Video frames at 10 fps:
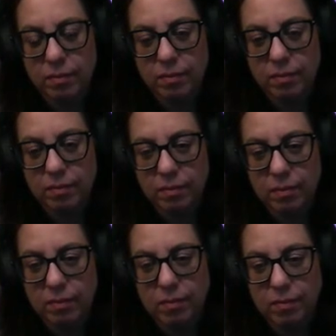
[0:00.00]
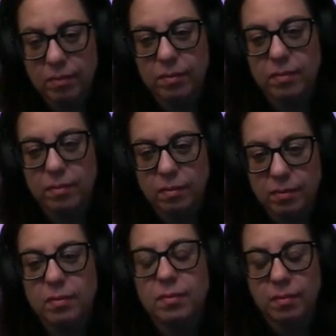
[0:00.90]

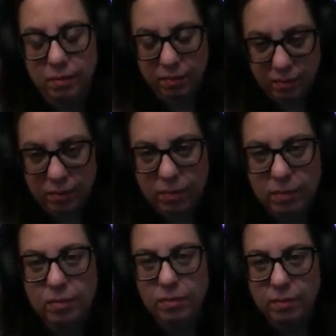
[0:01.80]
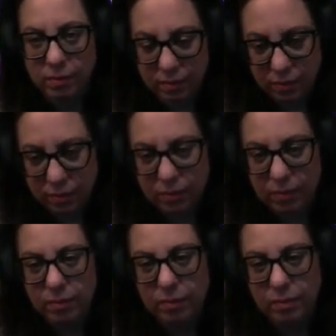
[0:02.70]

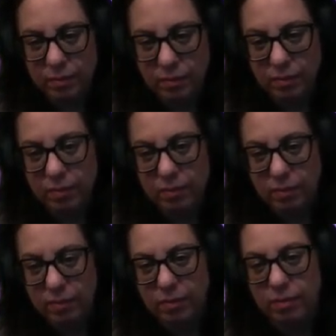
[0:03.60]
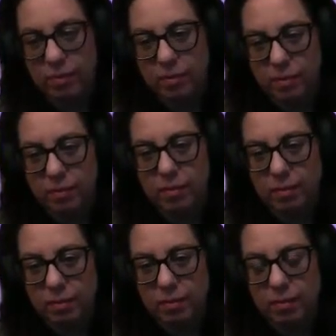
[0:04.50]

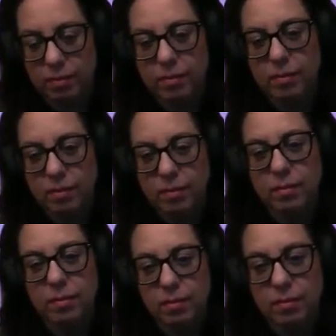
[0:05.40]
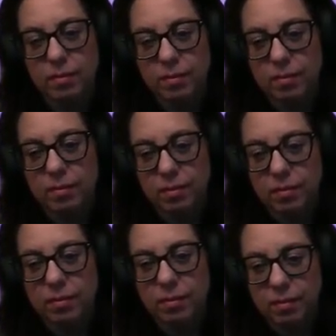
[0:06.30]

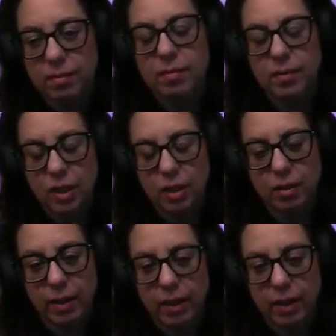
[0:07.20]
(silent)